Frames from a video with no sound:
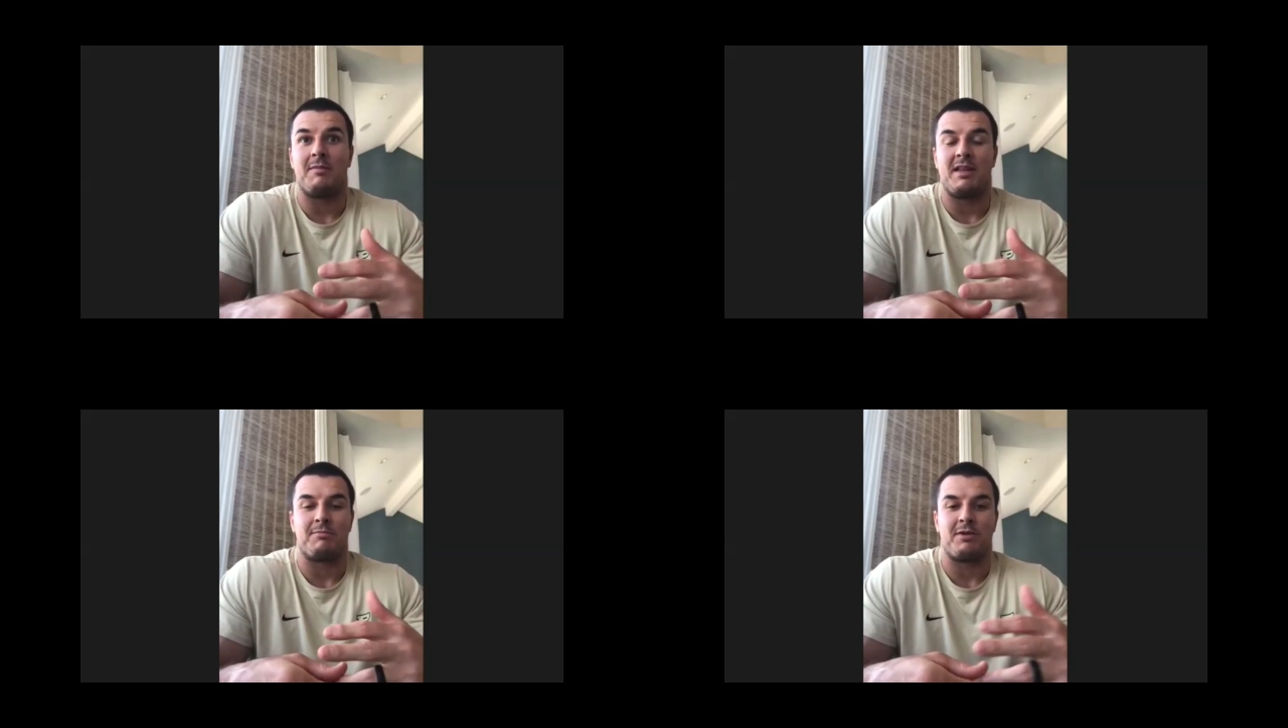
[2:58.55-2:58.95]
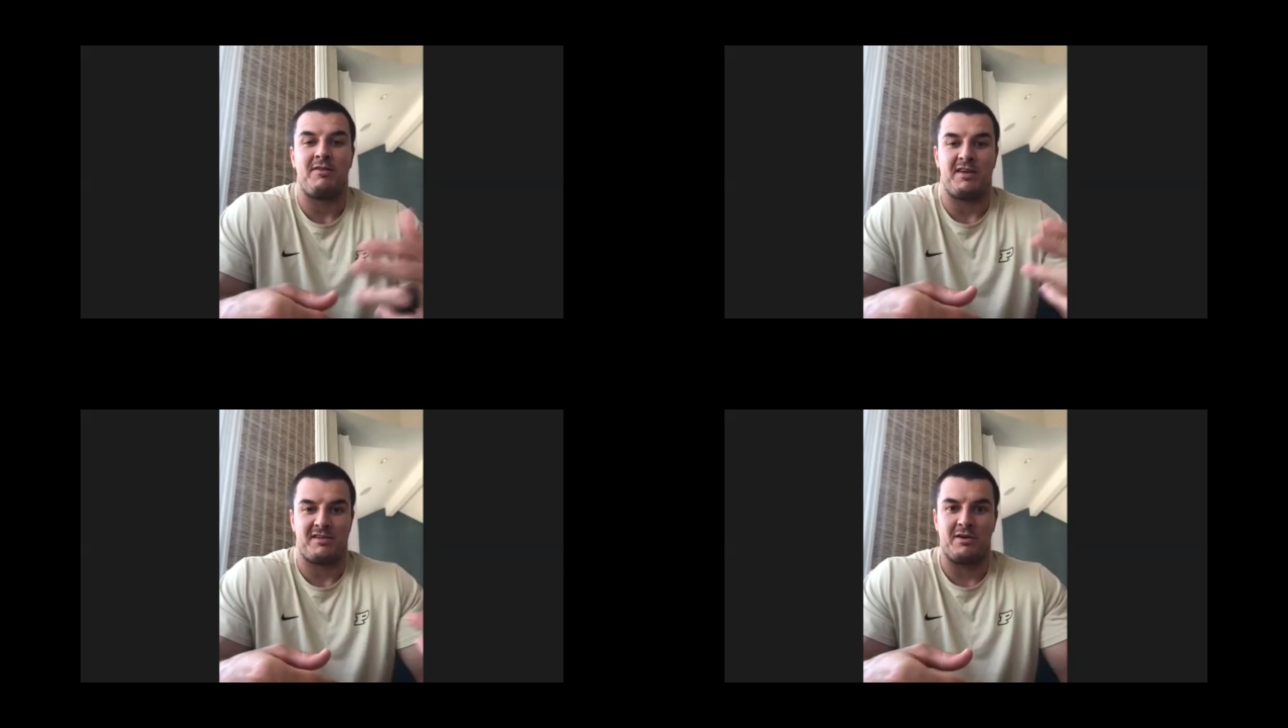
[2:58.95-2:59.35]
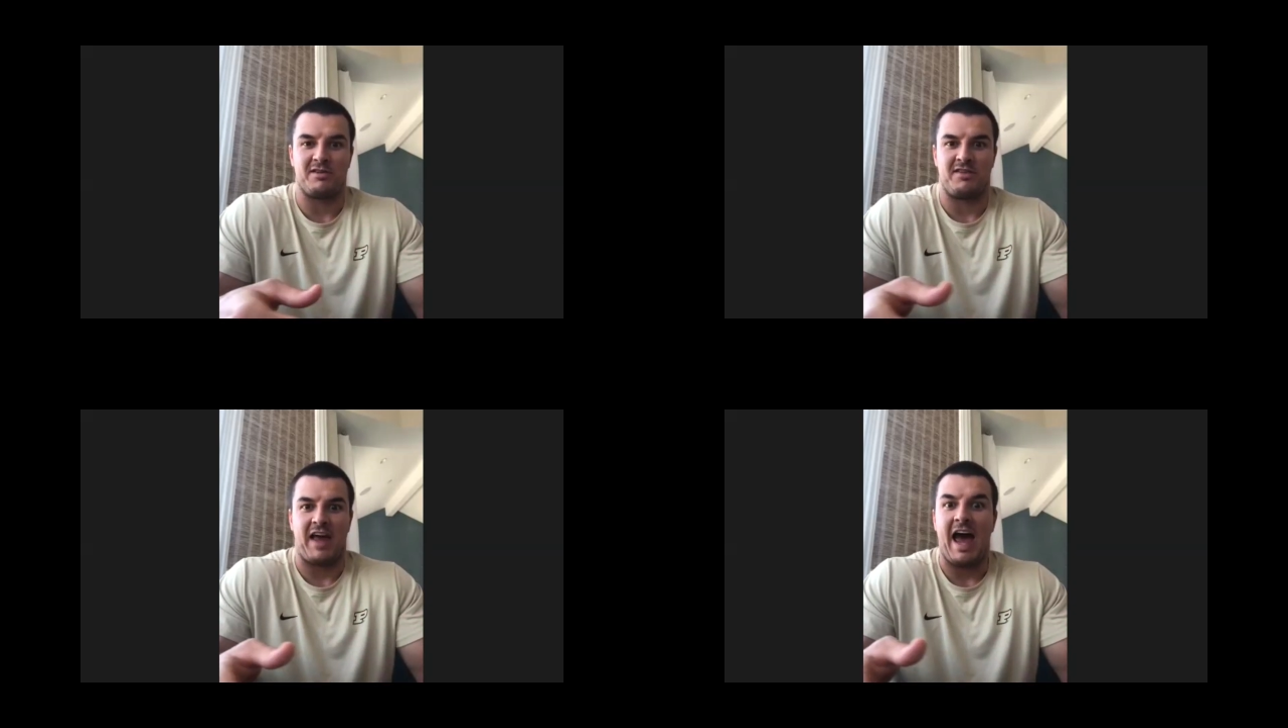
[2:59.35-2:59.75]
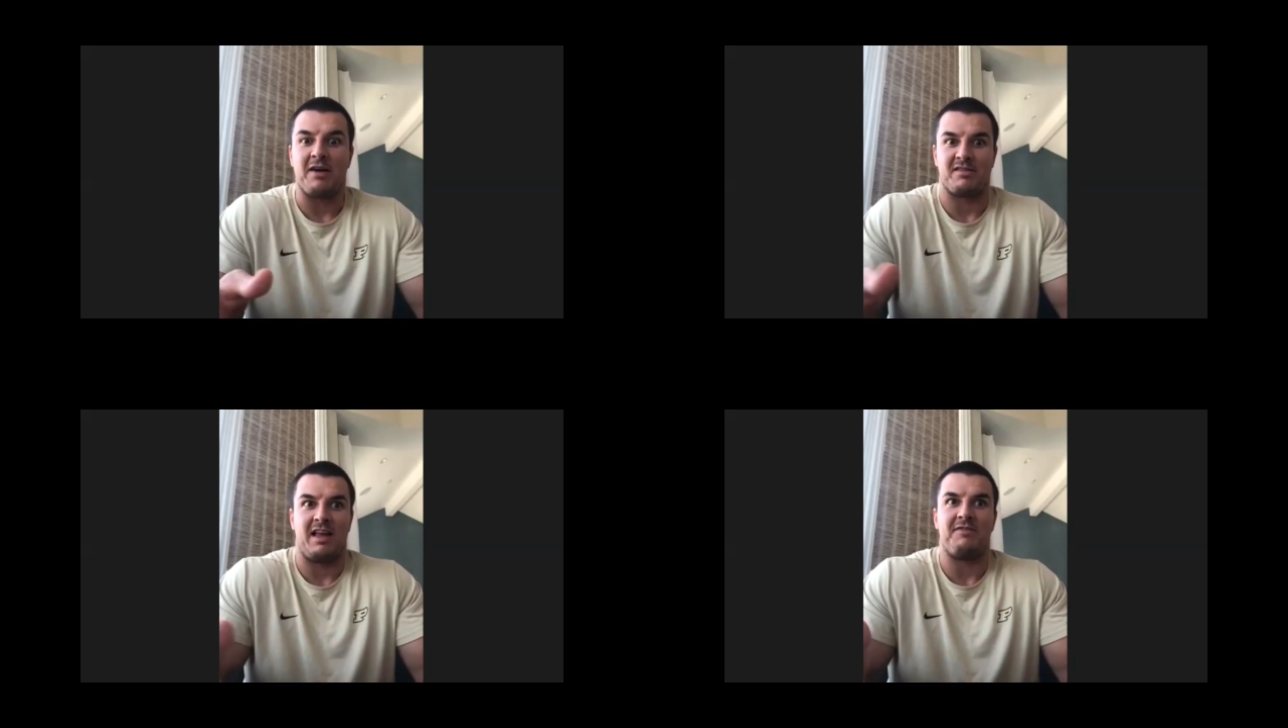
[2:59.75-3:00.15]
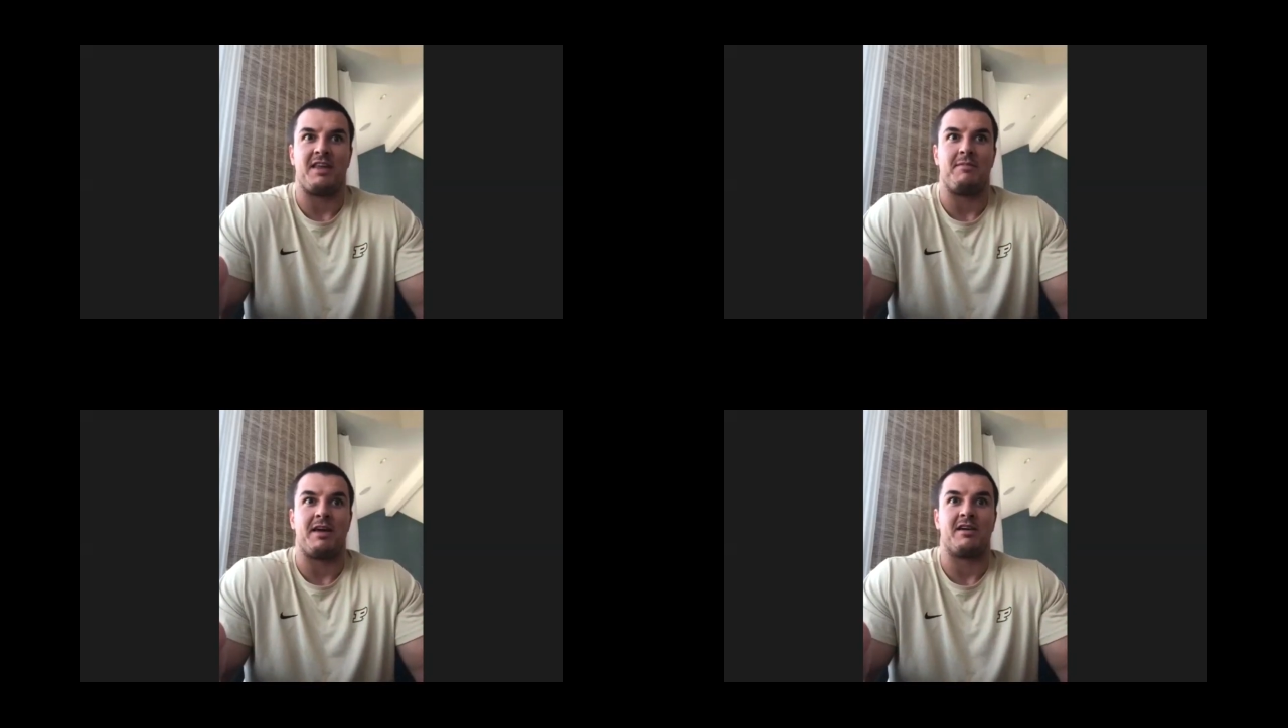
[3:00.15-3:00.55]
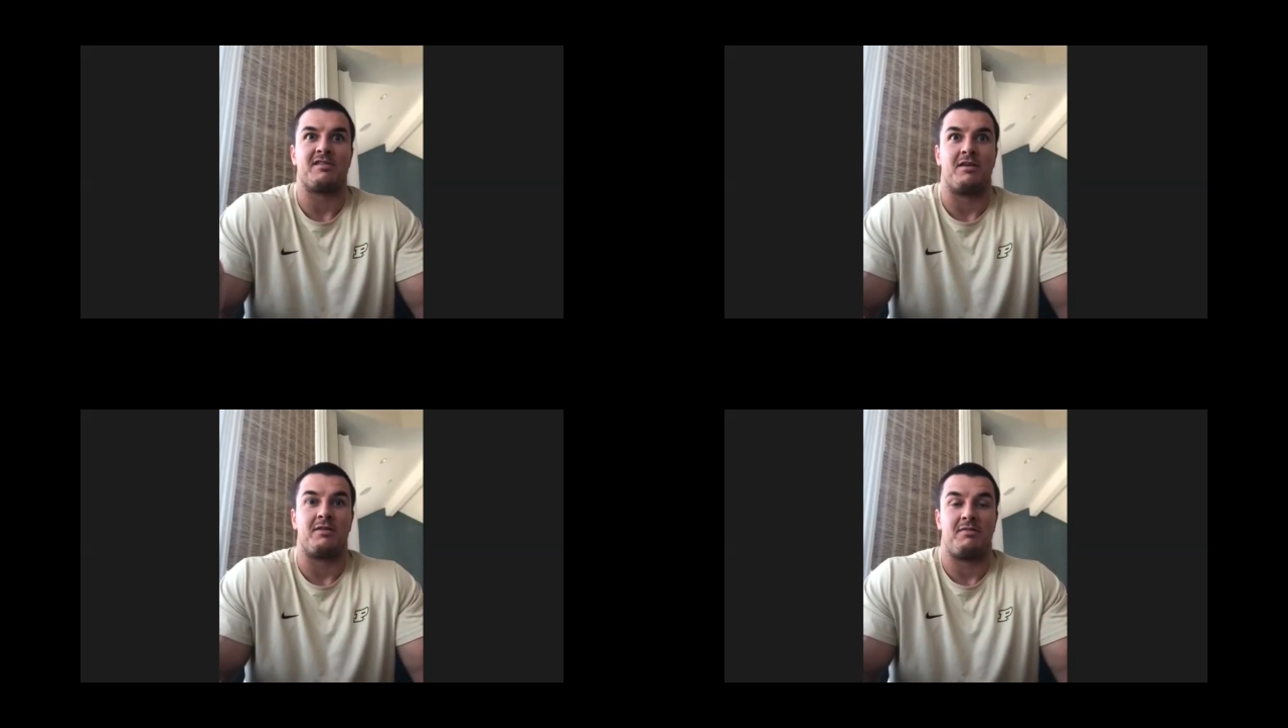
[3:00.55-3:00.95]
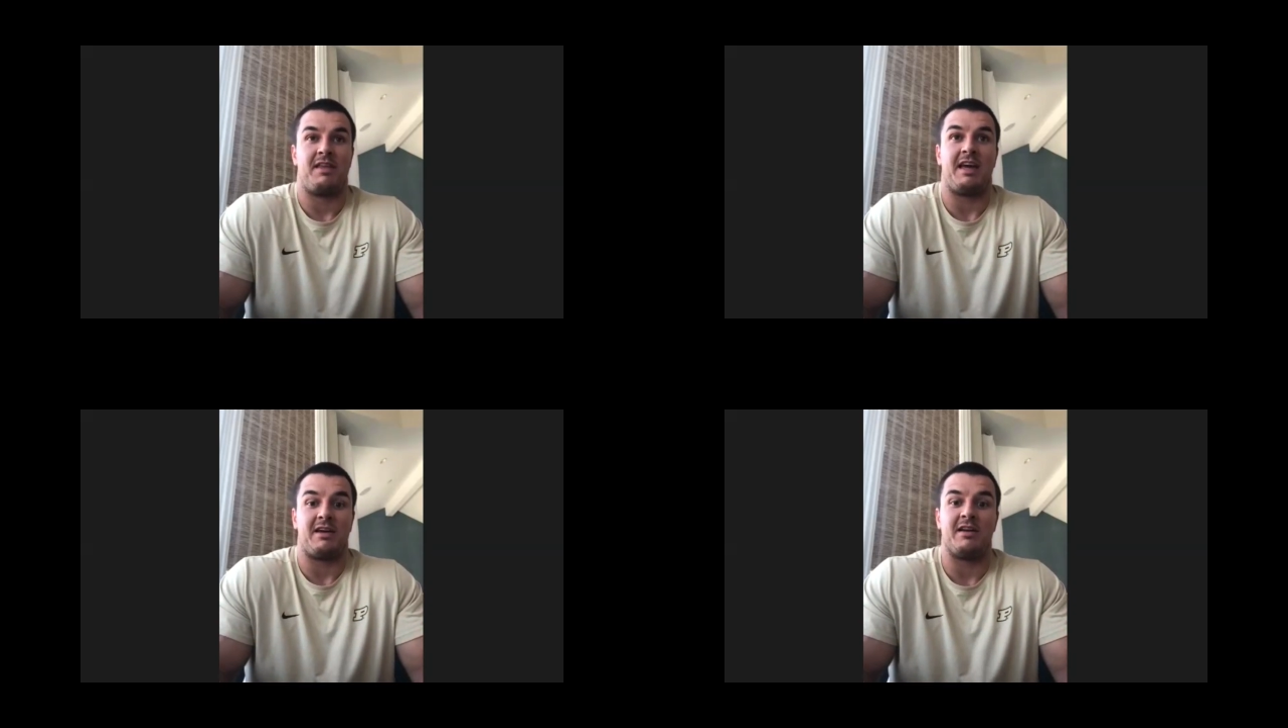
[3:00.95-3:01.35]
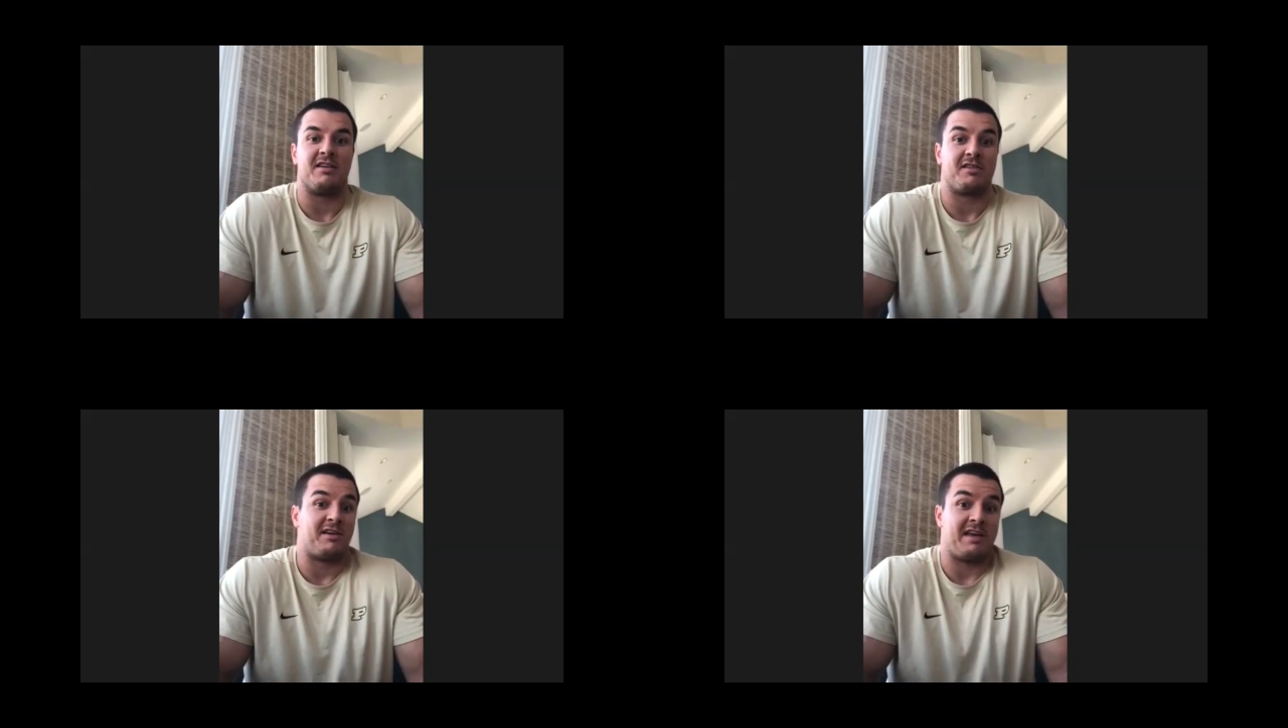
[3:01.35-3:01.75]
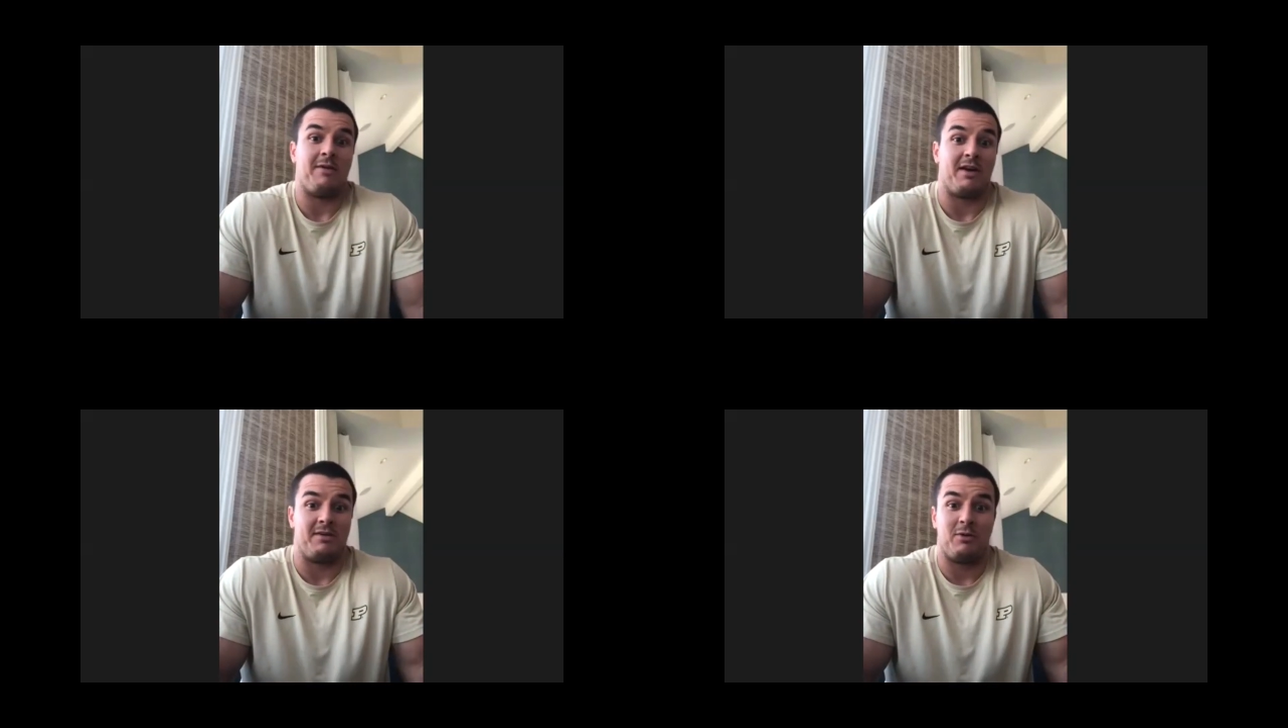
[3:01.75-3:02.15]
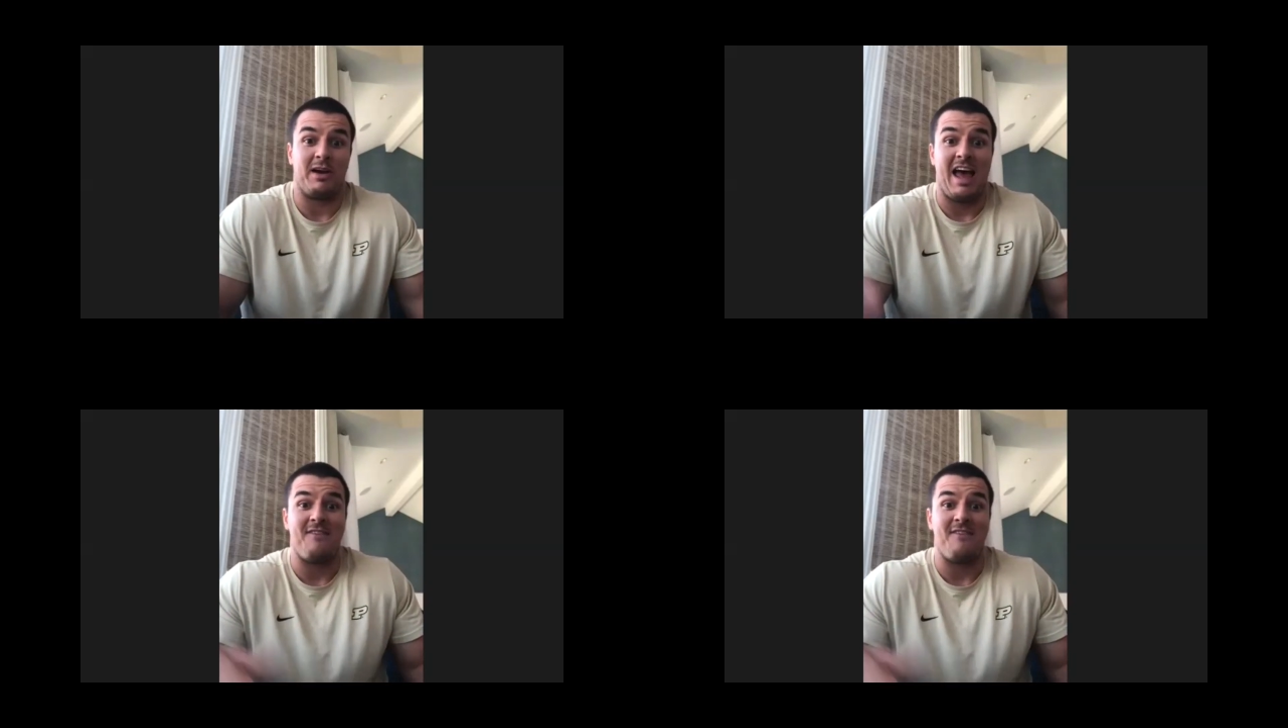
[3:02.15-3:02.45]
I mean, the previous owners of the house left them here, so thank goodness, or else I wouldn't have